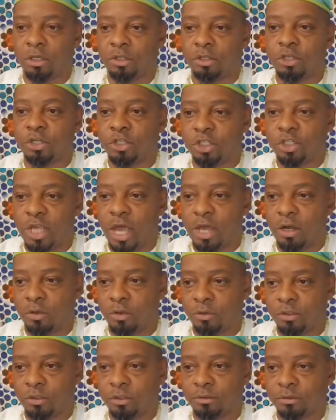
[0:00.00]
their
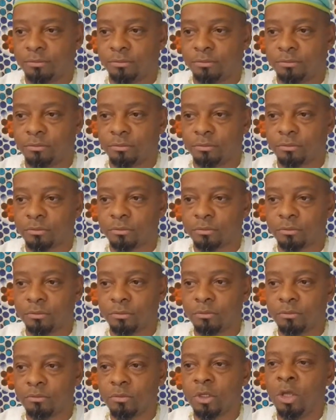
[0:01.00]
shadows.
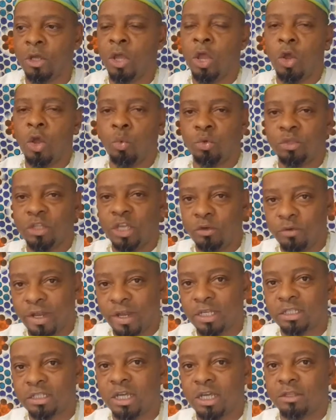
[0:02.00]
When they
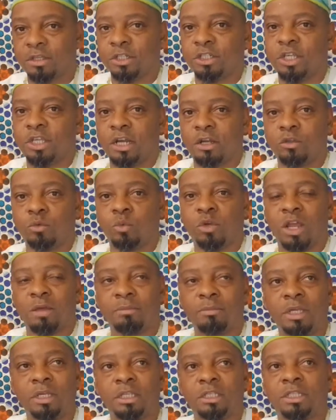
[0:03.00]
reconcile their shadows, what I
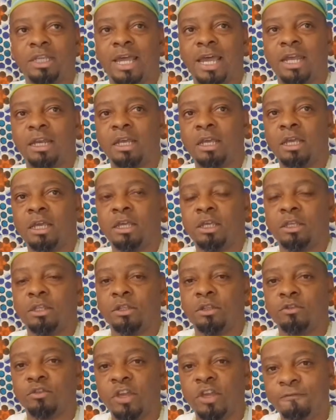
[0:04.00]
mean is that
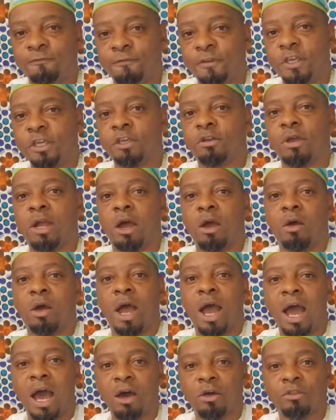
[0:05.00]
they figure out
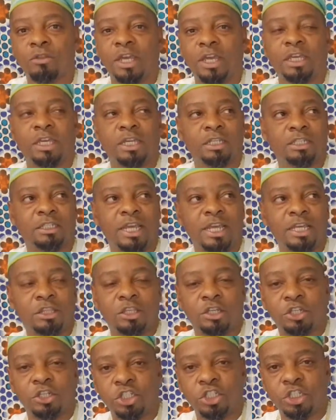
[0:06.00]
how they can take
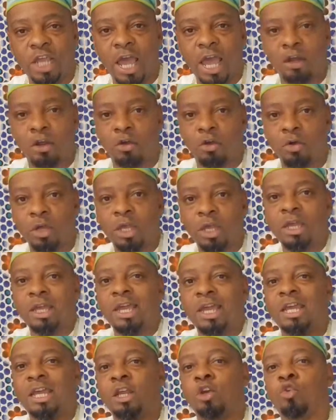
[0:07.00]
their shadow
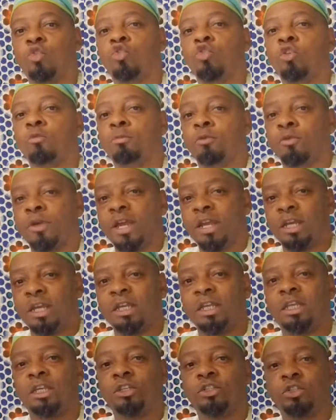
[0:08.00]
and incorporate it
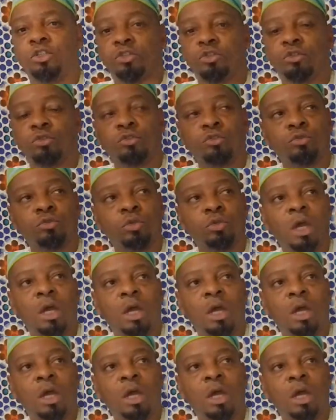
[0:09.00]
into